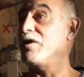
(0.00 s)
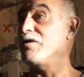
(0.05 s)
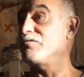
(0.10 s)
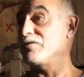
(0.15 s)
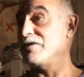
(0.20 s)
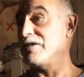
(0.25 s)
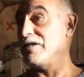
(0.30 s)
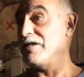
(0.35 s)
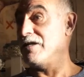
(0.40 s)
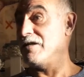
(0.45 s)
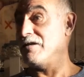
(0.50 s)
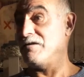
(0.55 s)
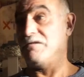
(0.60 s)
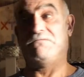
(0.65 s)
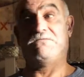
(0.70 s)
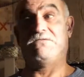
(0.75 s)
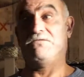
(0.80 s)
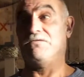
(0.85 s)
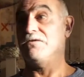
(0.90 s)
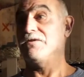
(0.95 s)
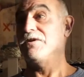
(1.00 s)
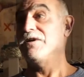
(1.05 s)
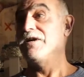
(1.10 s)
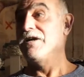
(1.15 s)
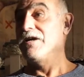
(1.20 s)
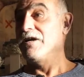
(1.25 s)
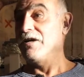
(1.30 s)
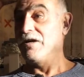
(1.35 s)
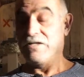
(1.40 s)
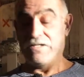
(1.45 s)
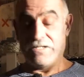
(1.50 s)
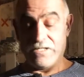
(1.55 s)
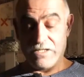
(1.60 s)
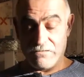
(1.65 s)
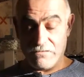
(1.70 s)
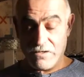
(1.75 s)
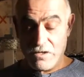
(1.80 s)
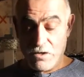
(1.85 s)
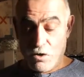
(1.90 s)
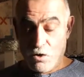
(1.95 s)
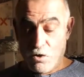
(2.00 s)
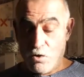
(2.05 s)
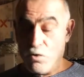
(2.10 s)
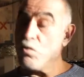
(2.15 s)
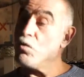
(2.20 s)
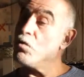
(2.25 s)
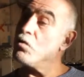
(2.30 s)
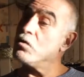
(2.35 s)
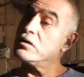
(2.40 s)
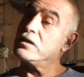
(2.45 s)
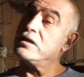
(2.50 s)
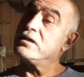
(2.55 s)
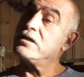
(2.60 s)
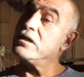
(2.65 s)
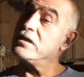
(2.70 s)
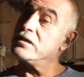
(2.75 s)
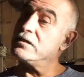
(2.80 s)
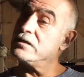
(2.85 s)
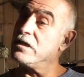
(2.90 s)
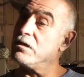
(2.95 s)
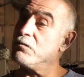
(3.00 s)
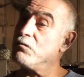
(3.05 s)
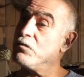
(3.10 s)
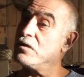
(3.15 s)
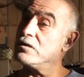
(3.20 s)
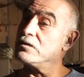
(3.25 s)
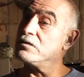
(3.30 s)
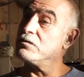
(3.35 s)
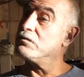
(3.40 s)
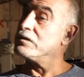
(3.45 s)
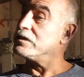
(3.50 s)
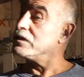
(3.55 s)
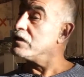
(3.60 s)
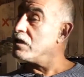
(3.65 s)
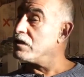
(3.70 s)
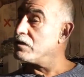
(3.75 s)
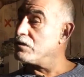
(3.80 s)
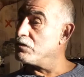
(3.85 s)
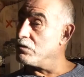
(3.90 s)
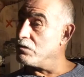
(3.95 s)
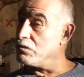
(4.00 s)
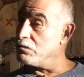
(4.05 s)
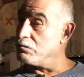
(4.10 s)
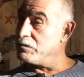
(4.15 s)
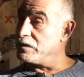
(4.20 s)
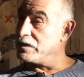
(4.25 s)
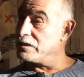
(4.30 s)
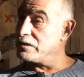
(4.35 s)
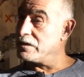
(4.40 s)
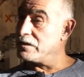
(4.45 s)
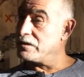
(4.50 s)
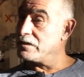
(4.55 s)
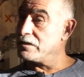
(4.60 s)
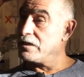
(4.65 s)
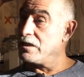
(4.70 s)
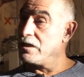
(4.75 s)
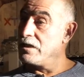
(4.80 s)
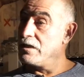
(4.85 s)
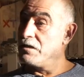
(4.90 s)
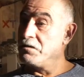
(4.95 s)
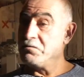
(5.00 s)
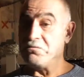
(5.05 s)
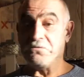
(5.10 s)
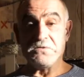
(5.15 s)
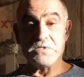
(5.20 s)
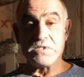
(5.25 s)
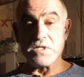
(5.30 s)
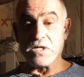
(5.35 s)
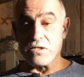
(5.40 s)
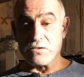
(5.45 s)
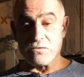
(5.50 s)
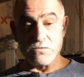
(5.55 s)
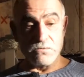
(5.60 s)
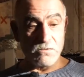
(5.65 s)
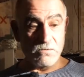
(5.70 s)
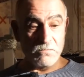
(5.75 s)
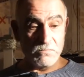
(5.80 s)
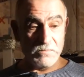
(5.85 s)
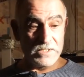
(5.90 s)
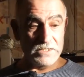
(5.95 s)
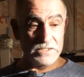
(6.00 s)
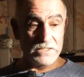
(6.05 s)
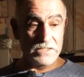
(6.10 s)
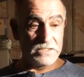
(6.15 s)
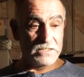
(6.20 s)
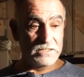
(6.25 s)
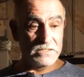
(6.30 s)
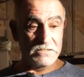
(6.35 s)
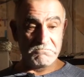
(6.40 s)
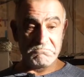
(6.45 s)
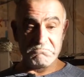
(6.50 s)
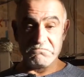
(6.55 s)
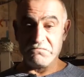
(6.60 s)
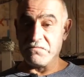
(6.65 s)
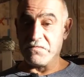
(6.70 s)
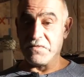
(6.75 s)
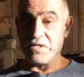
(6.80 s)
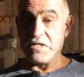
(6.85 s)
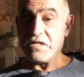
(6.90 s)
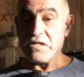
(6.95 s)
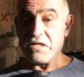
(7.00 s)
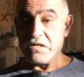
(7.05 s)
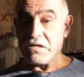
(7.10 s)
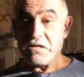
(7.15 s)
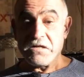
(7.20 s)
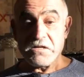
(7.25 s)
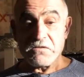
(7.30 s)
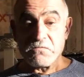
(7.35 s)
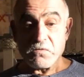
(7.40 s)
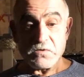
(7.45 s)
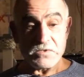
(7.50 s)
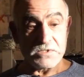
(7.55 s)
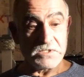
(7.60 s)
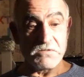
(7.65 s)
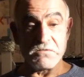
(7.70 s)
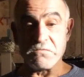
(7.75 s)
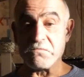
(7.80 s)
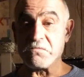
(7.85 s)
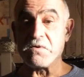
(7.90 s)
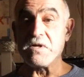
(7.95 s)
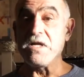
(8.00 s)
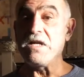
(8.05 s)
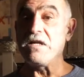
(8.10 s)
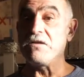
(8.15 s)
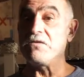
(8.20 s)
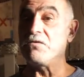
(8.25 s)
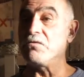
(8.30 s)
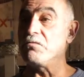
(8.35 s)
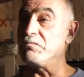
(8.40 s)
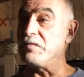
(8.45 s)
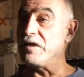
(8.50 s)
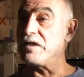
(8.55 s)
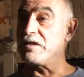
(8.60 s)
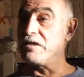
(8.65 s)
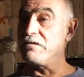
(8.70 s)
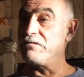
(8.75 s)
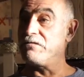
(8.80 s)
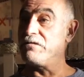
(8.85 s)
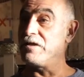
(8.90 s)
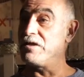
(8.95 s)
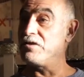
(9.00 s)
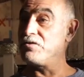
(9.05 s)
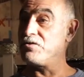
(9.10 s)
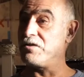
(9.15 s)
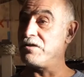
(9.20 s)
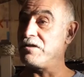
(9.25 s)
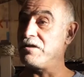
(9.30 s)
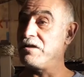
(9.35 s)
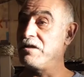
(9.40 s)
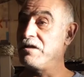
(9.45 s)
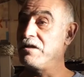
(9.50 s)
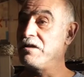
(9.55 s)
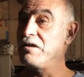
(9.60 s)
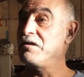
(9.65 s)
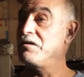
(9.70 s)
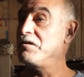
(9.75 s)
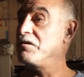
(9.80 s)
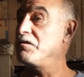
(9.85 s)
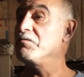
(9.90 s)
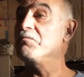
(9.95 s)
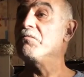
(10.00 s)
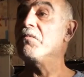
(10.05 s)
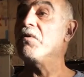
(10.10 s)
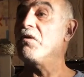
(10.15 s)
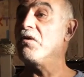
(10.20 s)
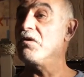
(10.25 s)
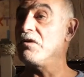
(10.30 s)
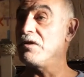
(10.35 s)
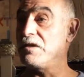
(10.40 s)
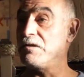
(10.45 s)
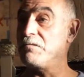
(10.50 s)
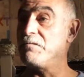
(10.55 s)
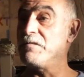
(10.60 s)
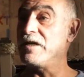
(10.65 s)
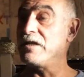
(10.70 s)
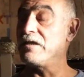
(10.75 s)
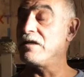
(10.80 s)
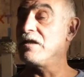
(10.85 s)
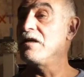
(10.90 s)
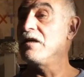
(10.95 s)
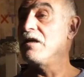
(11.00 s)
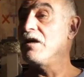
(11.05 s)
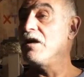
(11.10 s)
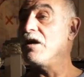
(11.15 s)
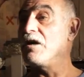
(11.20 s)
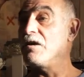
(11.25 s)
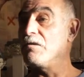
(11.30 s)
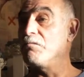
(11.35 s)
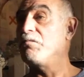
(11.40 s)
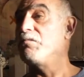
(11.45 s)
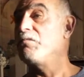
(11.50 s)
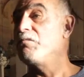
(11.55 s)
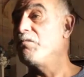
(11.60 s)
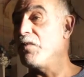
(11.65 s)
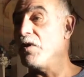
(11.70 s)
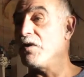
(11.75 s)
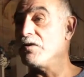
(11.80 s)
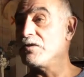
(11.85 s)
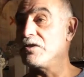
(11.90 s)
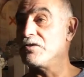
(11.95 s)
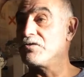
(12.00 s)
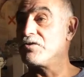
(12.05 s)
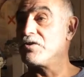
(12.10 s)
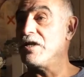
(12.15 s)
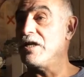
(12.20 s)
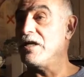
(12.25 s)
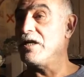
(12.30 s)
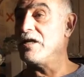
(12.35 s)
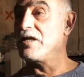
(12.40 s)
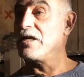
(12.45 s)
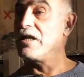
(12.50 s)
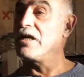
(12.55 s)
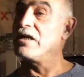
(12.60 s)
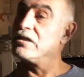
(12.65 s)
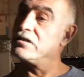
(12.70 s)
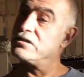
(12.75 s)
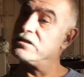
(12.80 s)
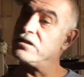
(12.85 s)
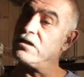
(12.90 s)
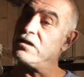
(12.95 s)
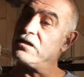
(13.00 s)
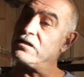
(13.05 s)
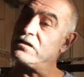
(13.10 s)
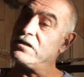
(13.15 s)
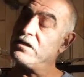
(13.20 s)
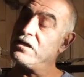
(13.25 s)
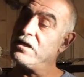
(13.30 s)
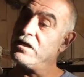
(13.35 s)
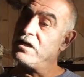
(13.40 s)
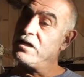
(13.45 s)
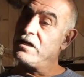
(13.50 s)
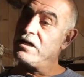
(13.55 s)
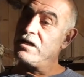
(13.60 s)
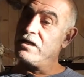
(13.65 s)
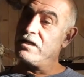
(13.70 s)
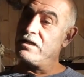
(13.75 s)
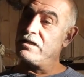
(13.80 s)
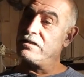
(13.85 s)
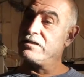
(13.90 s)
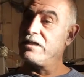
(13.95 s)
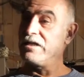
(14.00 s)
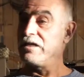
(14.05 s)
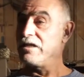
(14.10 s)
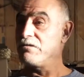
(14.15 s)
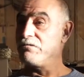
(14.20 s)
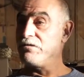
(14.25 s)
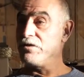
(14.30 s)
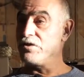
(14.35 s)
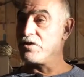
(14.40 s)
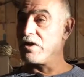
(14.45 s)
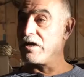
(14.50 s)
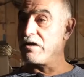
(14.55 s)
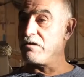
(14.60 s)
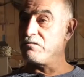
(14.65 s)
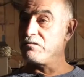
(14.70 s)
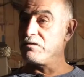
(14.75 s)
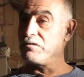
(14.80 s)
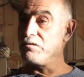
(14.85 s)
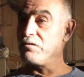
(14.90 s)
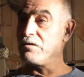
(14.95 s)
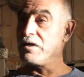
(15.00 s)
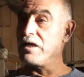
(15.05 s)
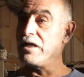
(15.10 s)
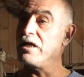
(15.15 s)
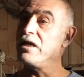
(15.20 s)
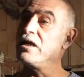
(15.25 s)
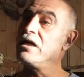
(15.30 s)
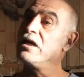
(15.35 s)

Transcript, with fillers: pounds a year. Sure, I didn't have. Or the third thing was to start your own business. To start your own business it was a really no big definition. All it meant, I bought a trailer and I start uh, selling fish around. Okay,